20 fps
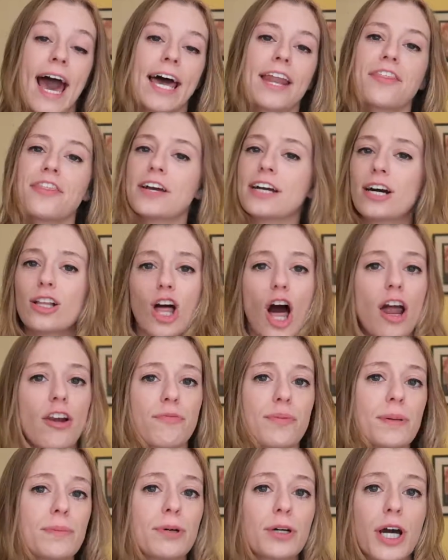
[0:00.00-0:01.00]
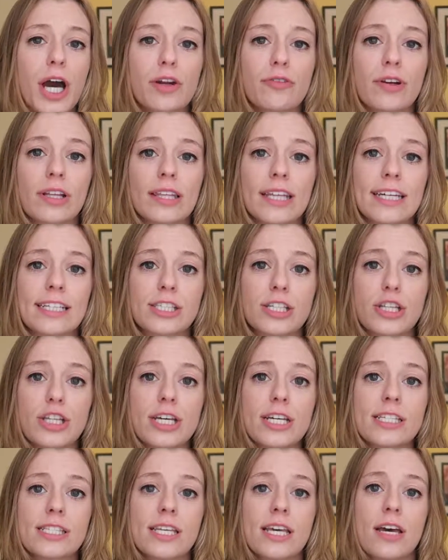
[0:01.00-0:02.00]
And I think a lot of people can relate to
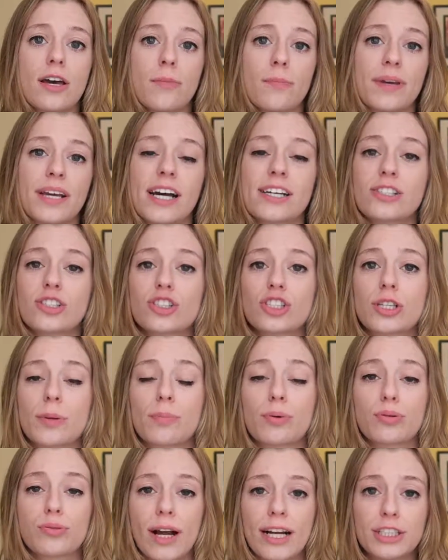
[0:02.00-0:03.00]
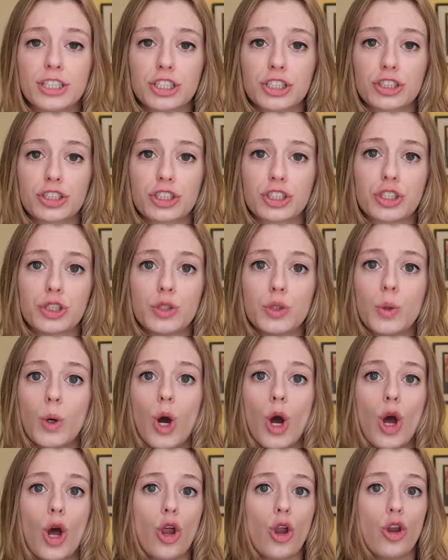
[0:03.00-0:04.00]
this because there's a pressure
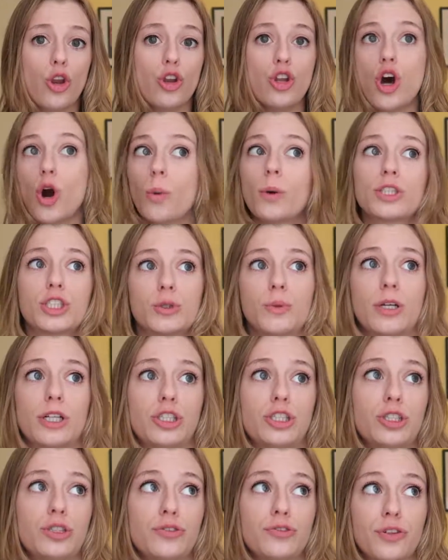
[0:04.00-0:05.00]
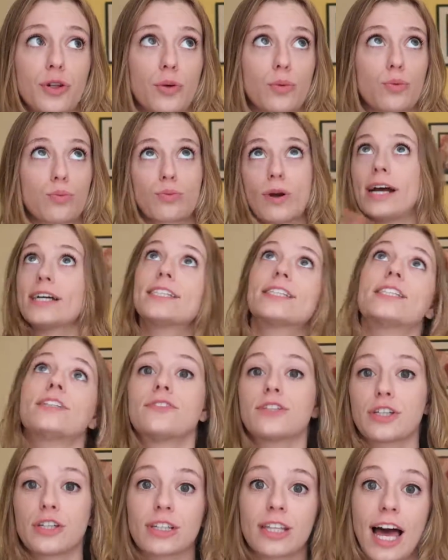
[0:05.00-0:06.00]
to know what you want to do for the rest
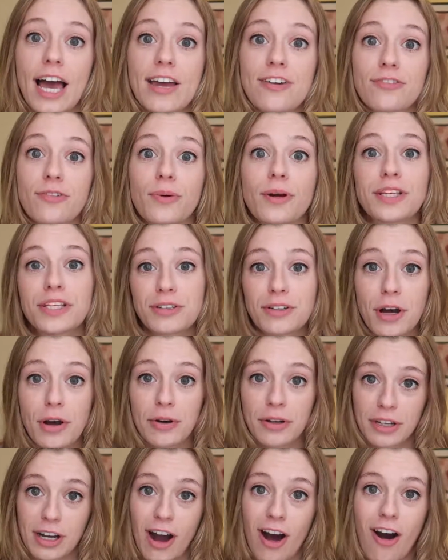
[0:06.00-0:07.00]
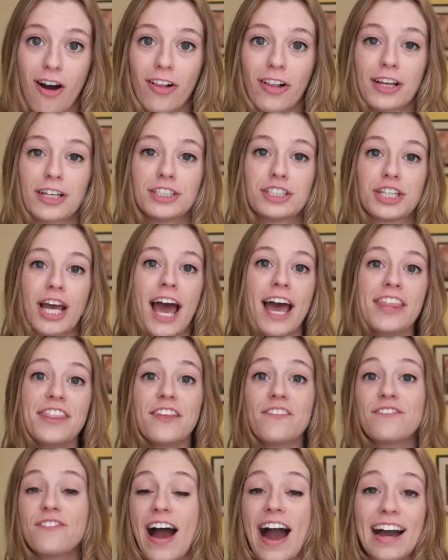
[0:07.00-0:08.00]
of your life when you go to college.
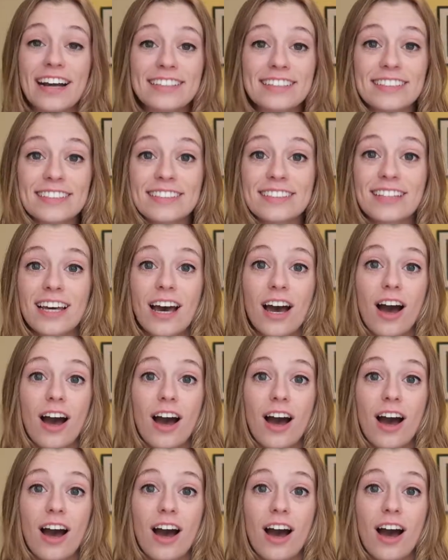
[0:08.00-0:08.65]
And the fact is,